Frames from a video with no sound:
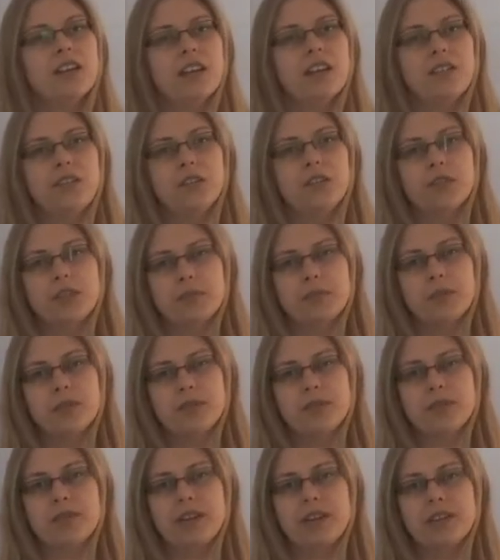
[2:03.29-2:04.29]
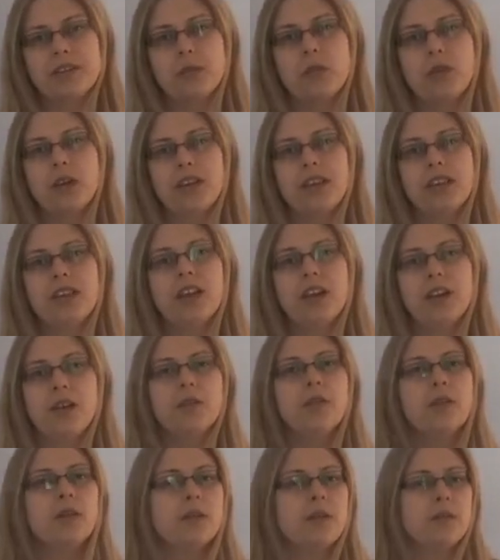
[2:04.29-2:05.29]
If your response rate is quite
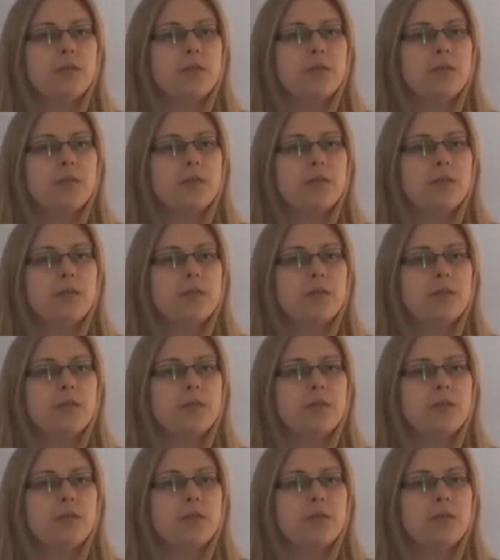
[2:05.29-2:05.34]
low,